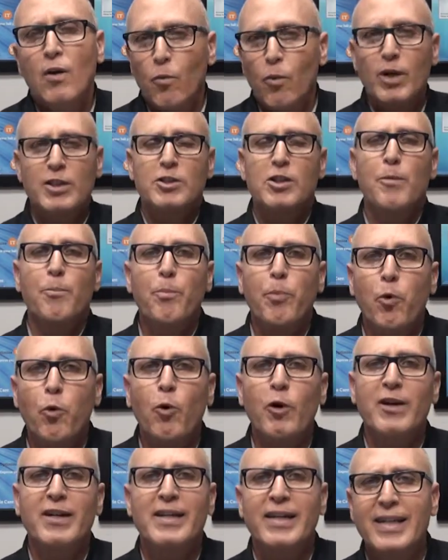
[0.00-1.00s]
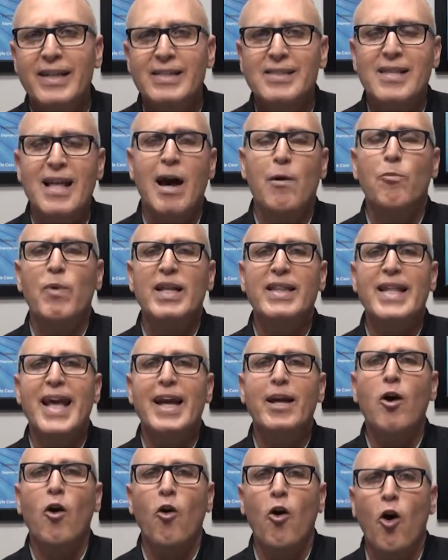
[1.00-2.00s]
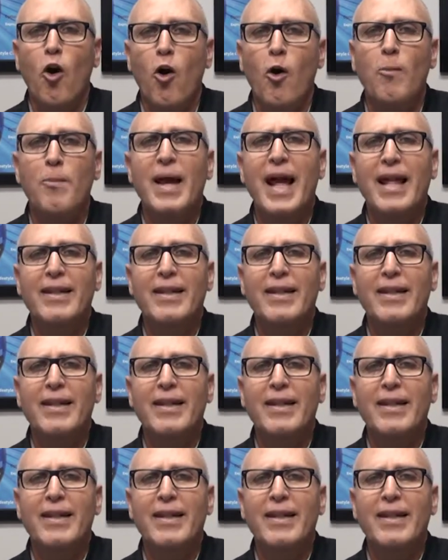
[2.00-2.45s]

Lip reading: What's important is that when they go home